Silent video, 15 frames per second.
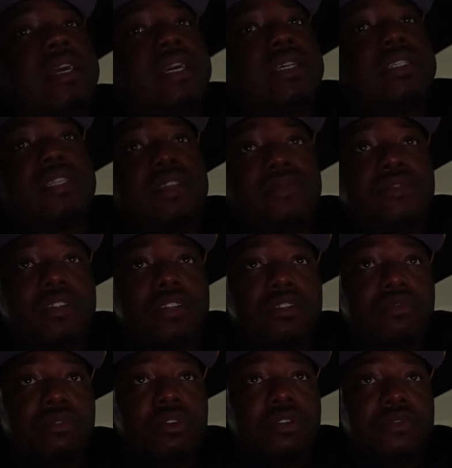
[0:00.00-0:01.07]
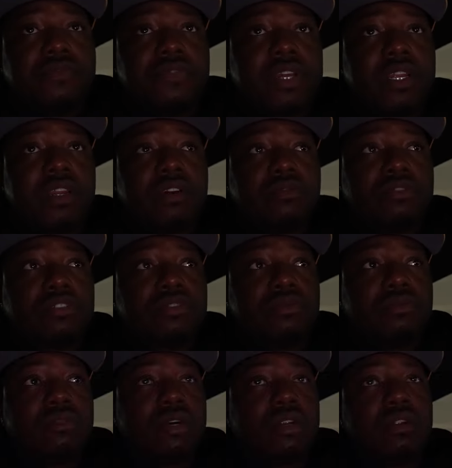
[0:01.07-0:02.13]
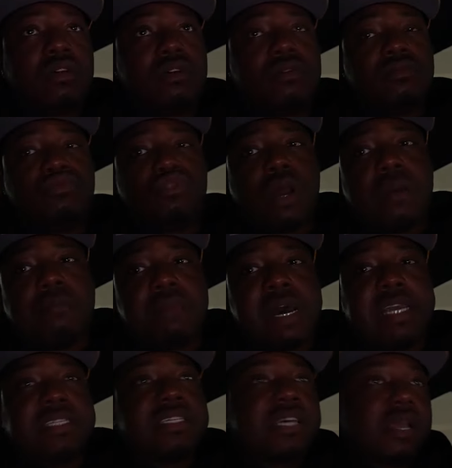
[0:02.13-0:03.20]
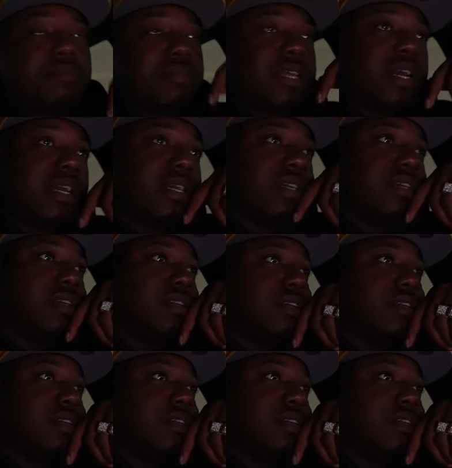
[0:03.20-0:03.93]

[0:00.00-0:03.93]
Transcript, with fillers: guess he finna do a little video shoot, a little drop mic type thing. You